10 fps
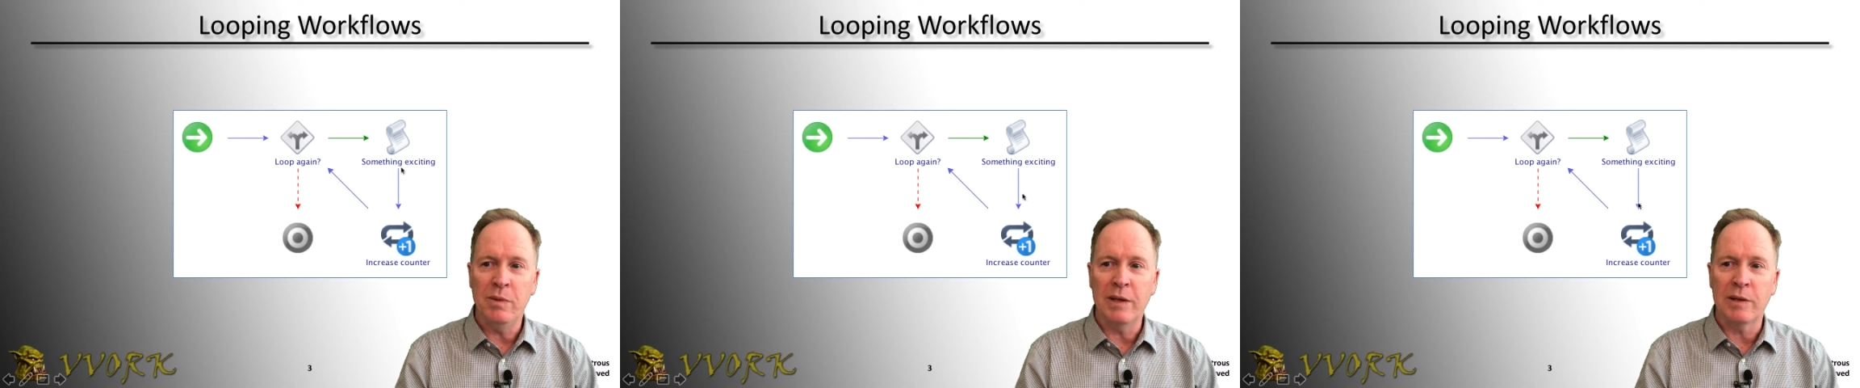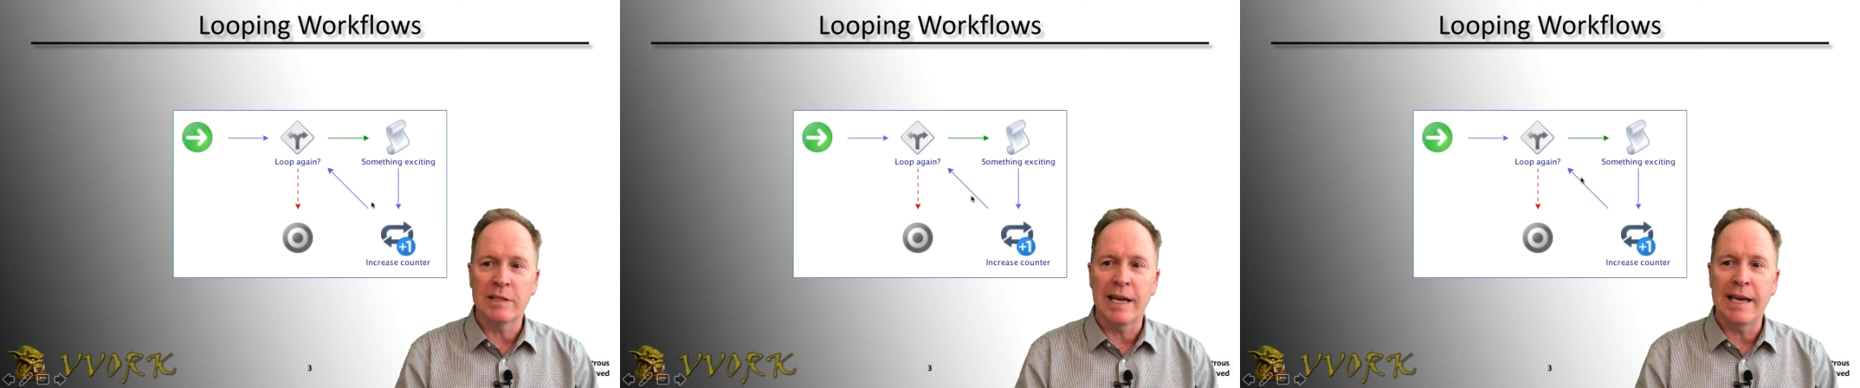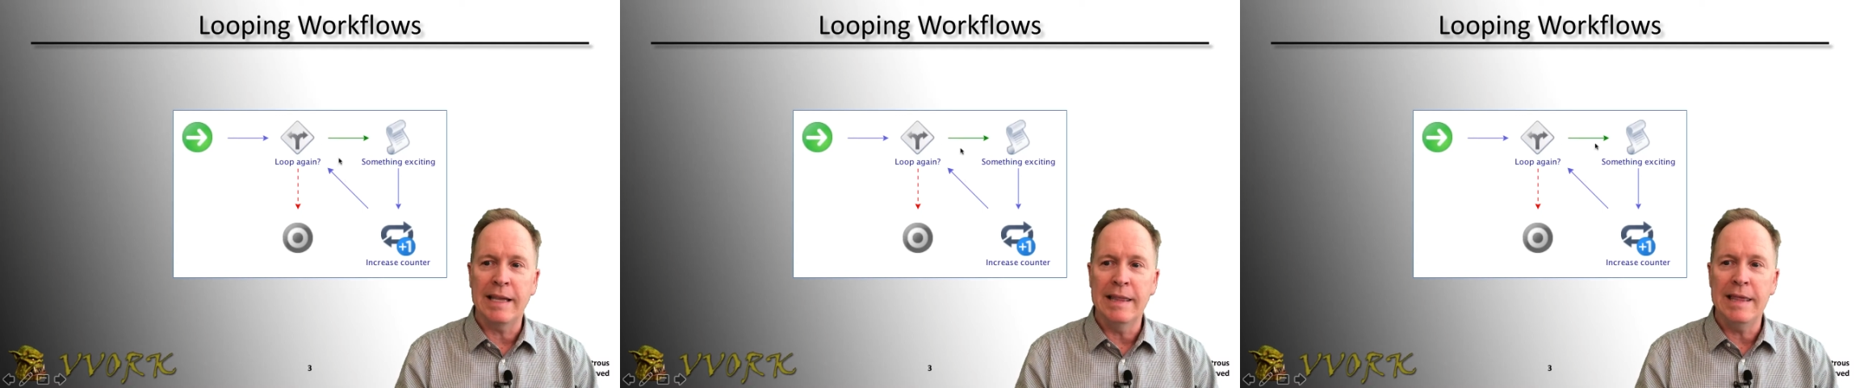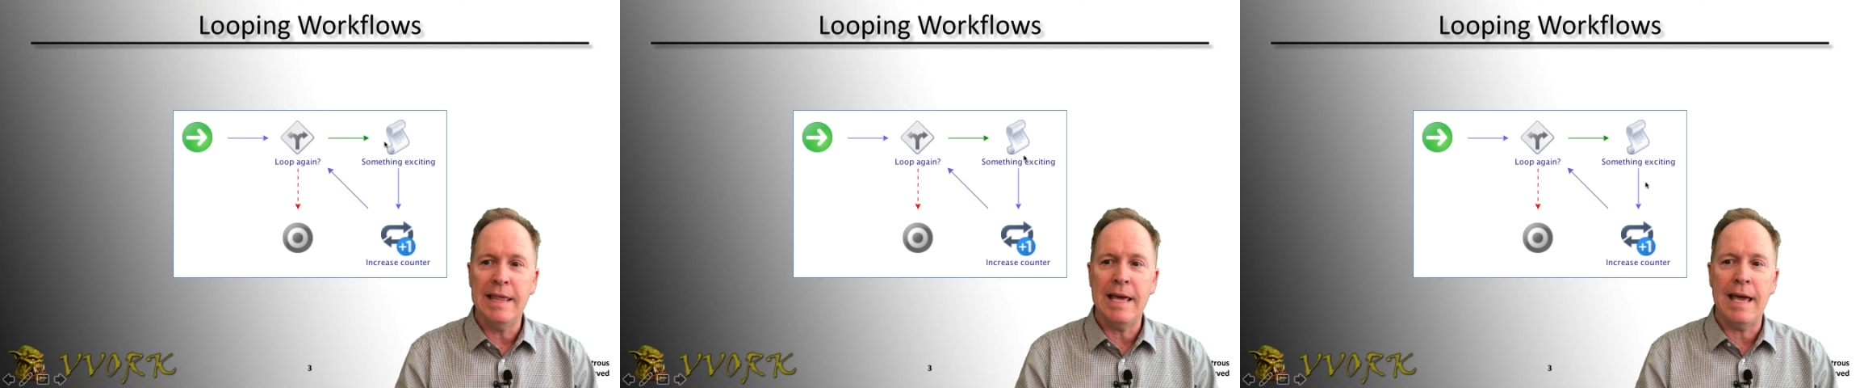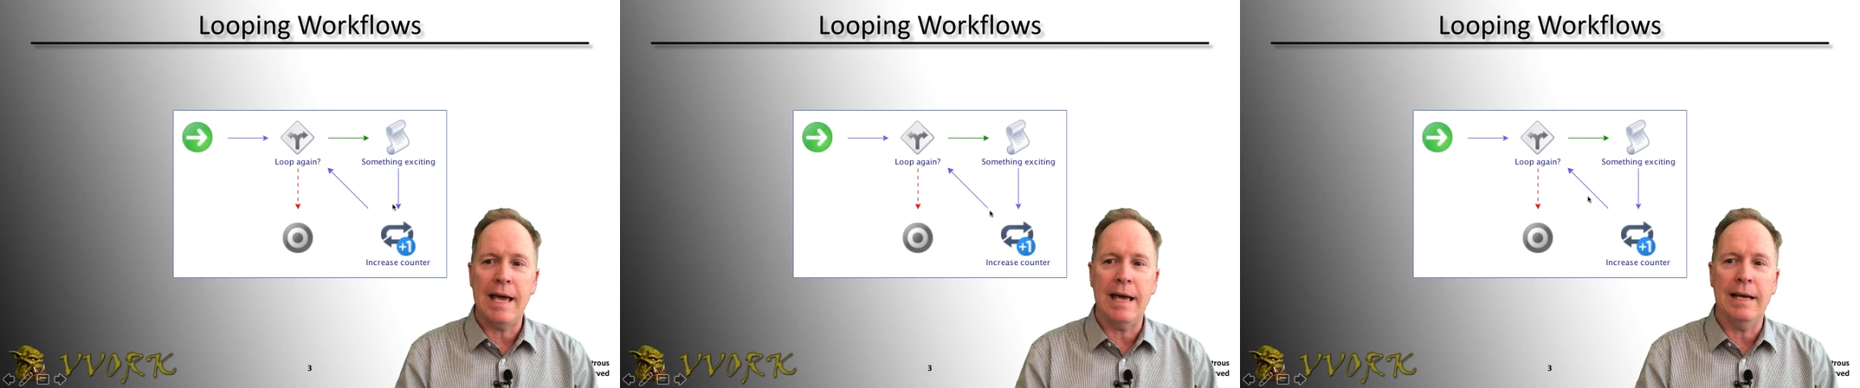that looks like
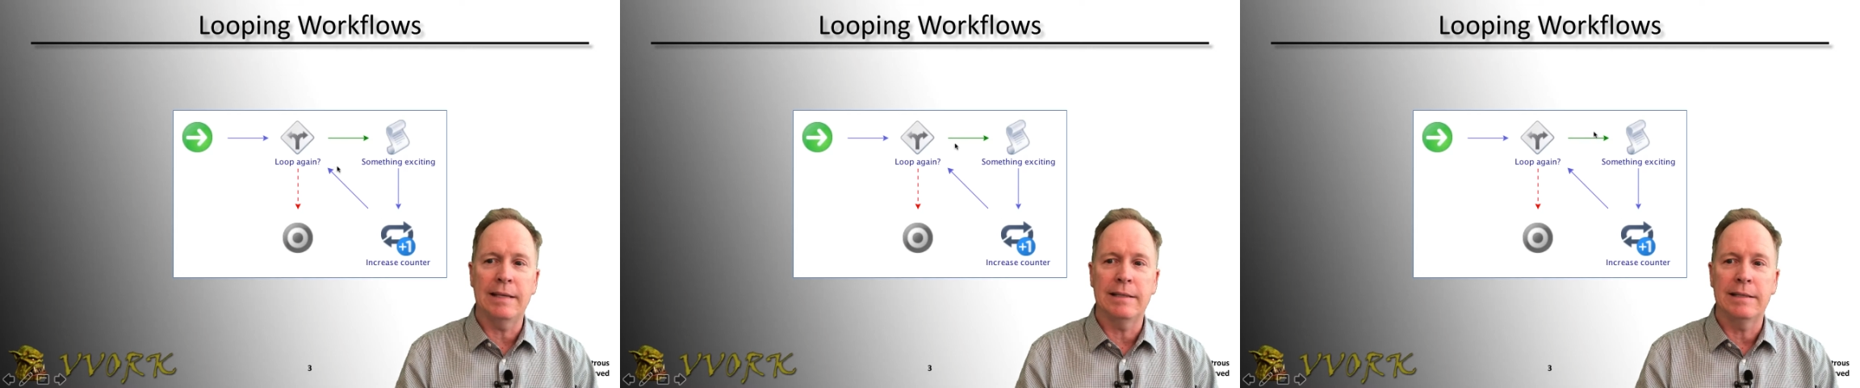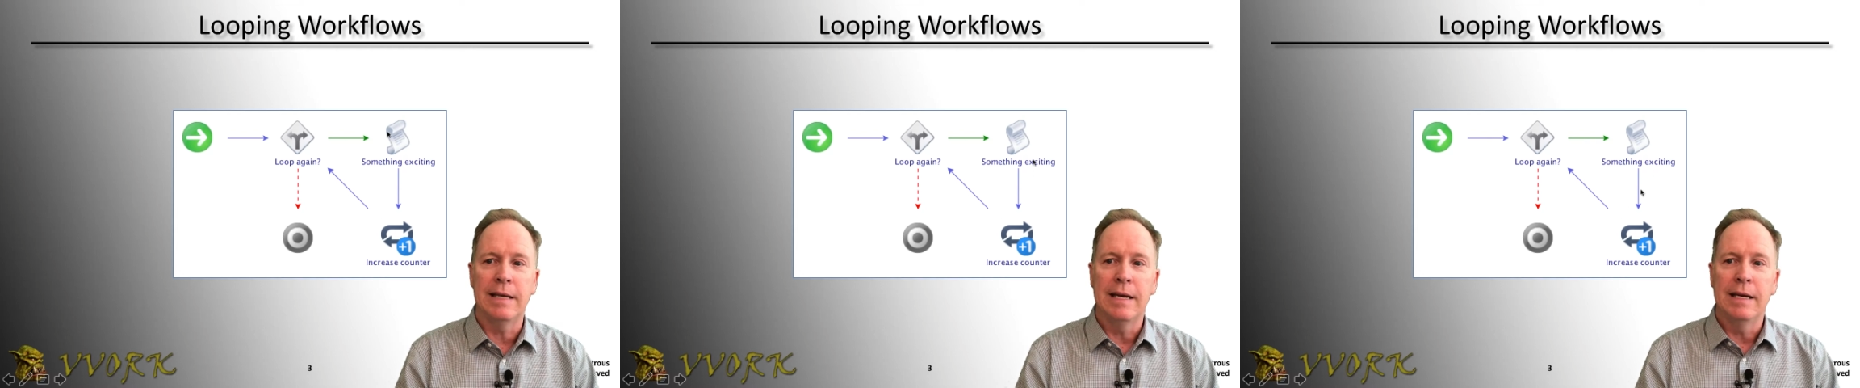this